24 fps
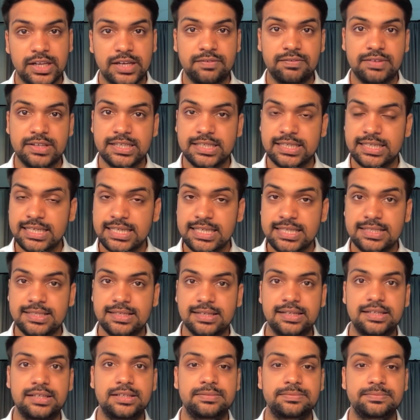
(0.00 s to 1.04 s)
very
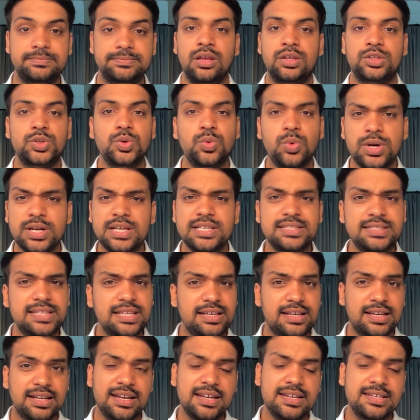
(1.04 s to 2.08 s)
easily. So what is
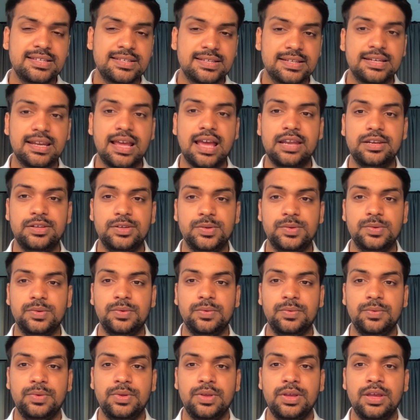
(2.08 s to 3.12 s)
the current
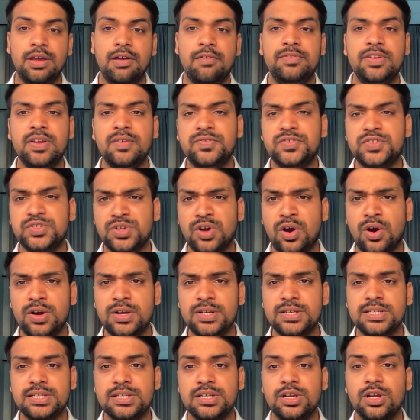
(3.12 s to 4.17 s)
scenario? We have
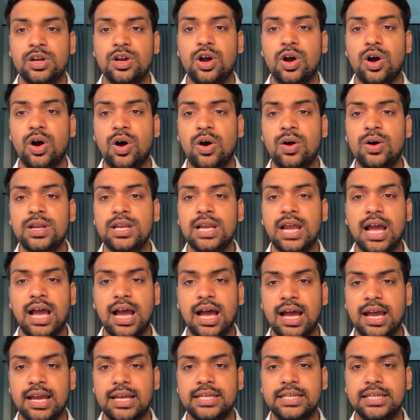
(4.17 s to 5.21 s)
talked all
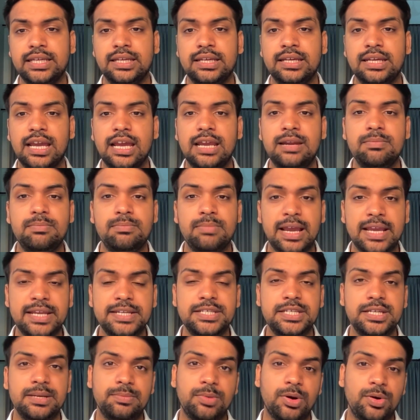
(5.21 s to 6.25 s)
high and
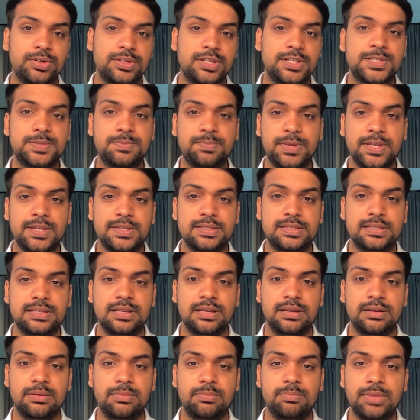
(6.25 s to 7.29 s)
mighty about this space,
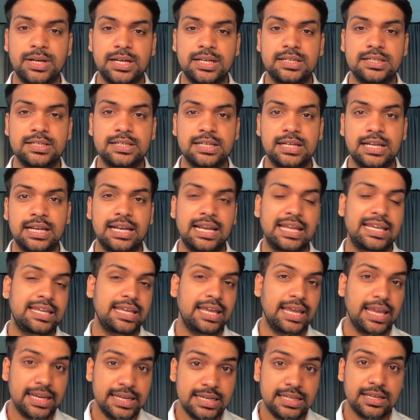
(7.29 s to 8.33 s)
but
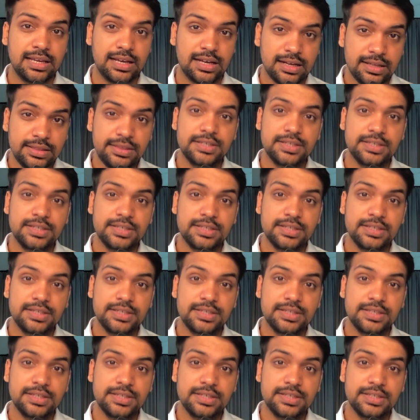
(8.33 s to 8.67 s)
like any